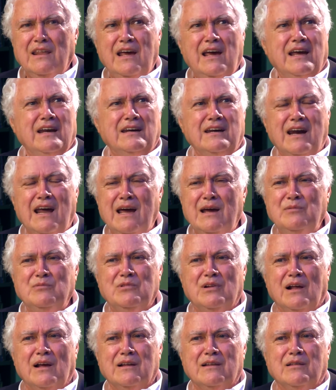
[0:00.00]
they had
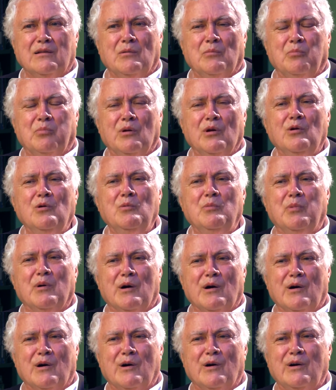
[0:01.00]
names like the
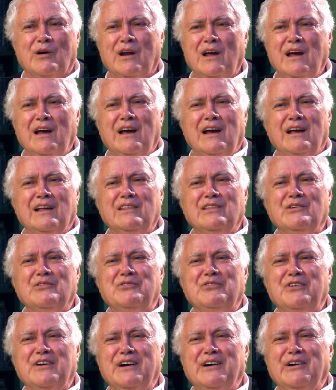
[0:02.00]
Bluebird and the
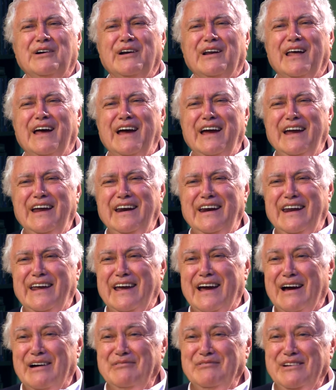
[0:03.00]
Fair
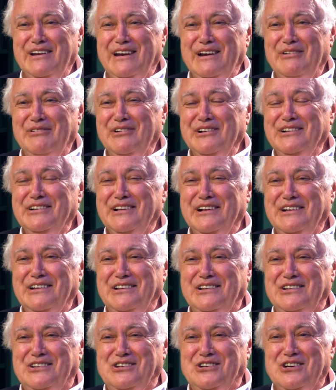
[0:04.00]
Lady. I mean, it was a
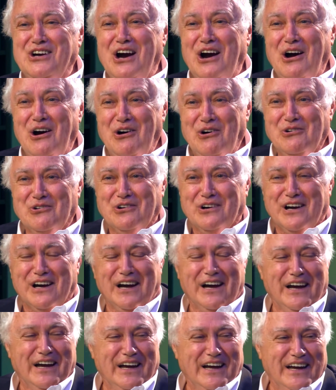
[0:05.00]

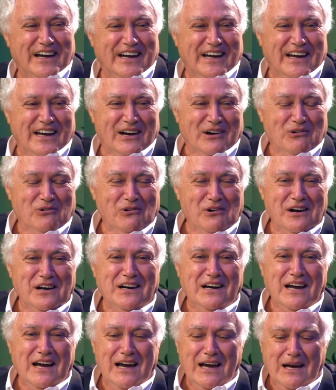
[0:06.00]
joke.
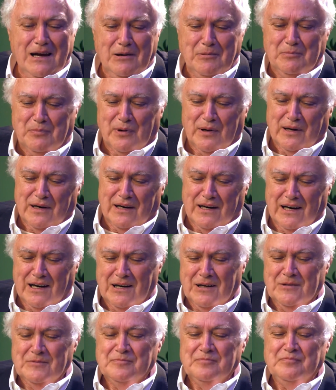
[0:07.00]
What happened?
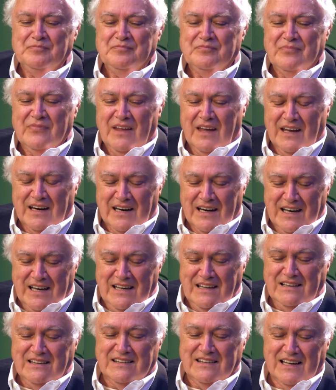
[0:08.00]
And
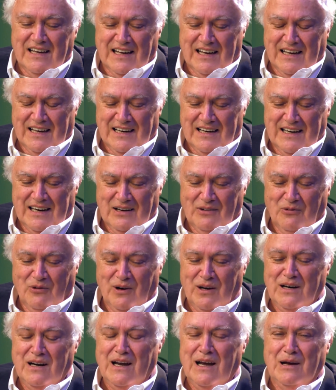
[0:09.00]
he said,
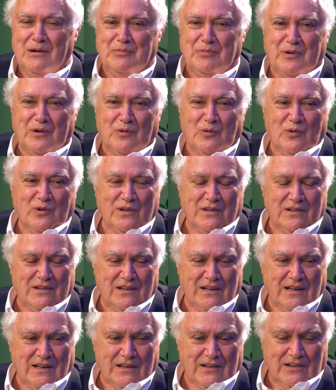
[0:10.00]
what happened was
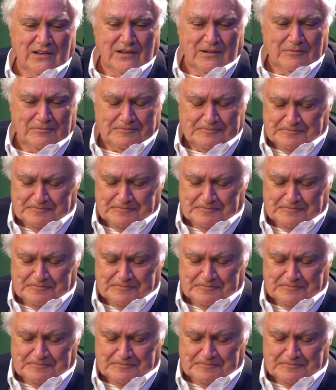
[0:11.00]
this